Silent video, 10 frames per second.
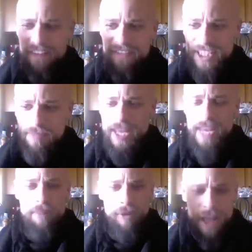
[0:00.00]
of these
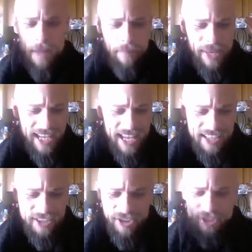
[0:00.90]
people being
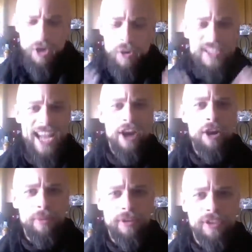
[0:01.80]
so
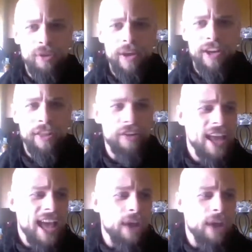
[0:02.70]
terrible to one another.